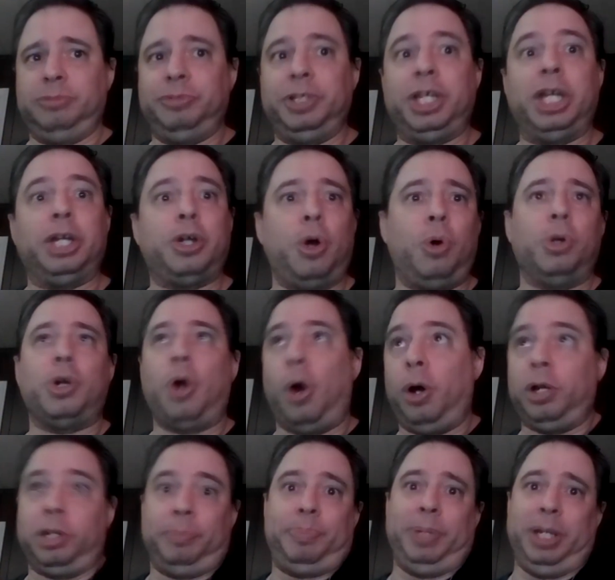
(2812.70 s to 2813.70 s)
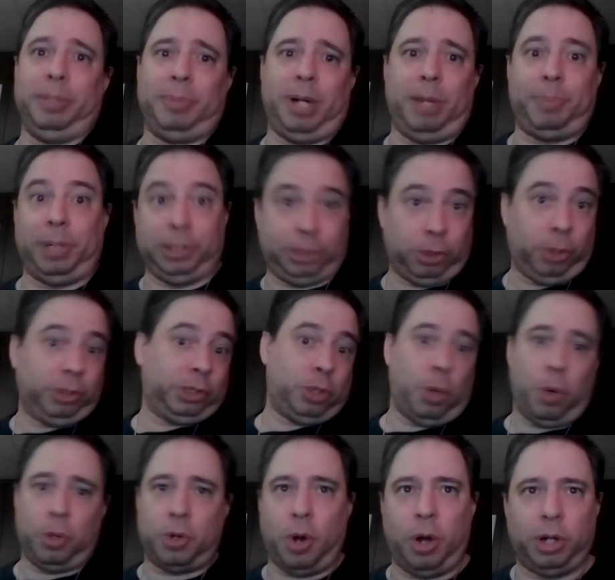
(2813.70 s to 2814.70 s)
freaking Cole Karter beat him up. I thought
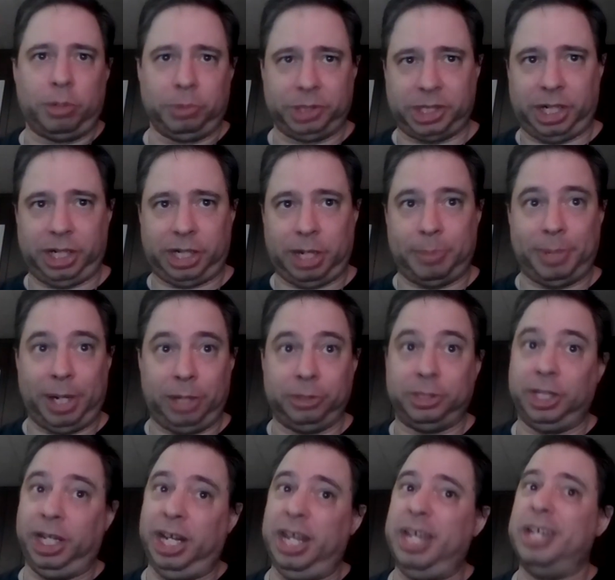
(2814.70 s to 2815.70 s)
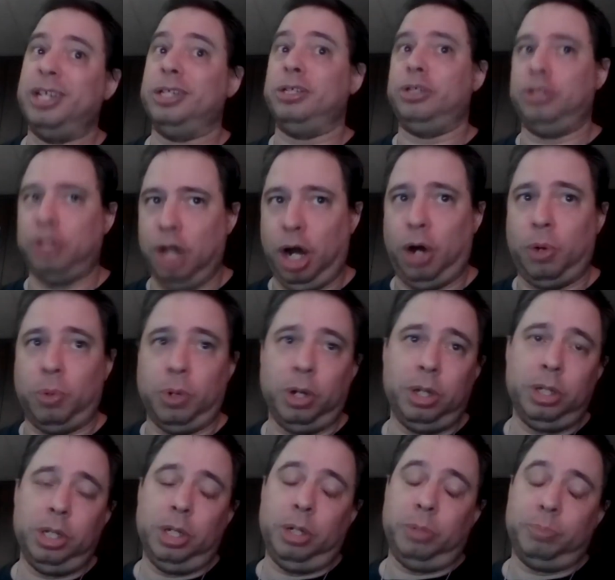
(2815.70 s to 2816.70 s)
Cole Karter was gonna come out. Did he? No.
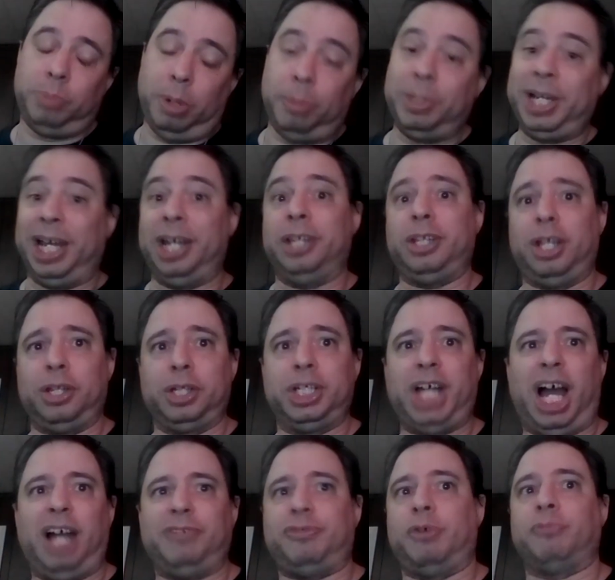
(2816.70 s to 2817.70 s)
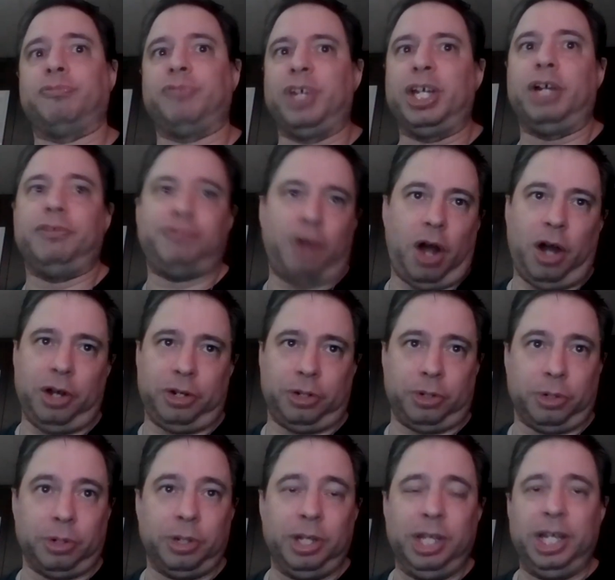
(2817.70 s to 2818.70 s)
But we got another guy from Ring of
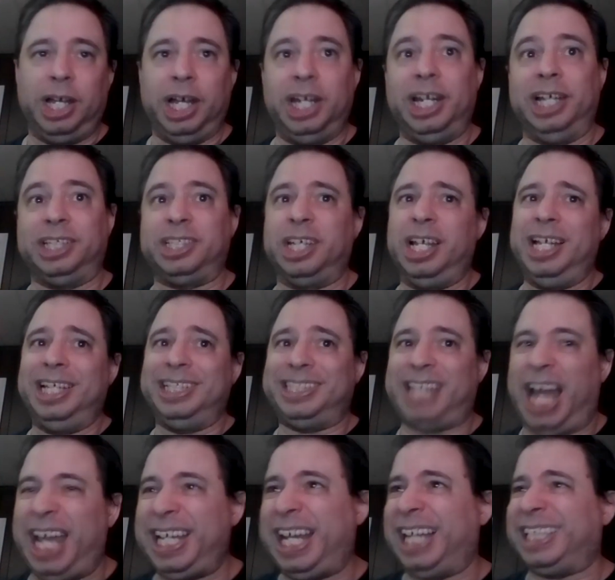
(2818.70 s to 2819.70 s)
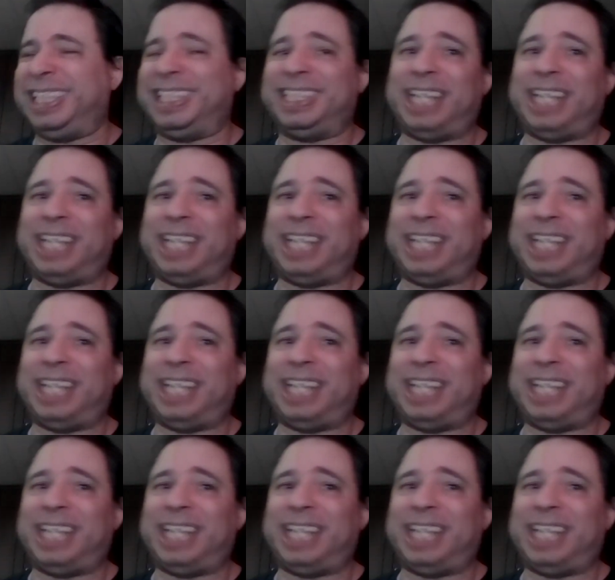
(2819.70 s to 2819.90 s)
Honor, and it's Tiger